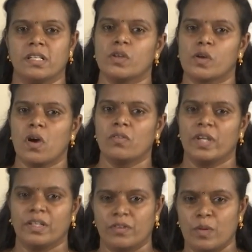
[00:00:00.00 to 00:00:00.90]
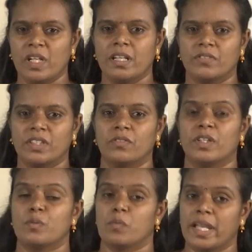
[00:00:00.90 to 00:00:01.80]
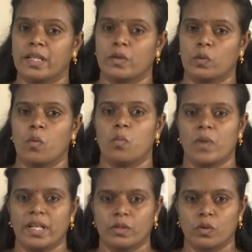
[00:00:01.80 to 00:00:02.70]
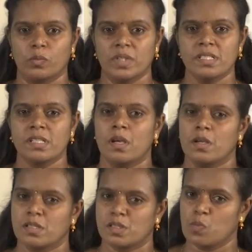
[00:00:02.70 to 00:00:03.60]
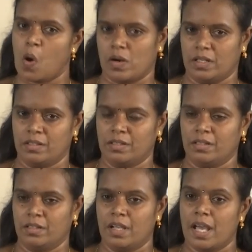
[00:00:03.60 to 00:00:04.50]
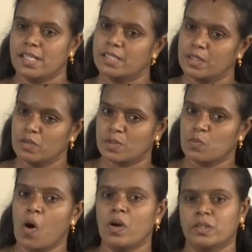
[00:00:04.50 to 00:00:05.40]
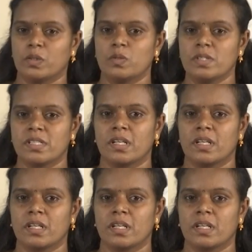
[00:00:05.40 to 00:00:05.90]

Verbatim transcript: You are all very familiar with the word micro. Micro means small. As they use small tools,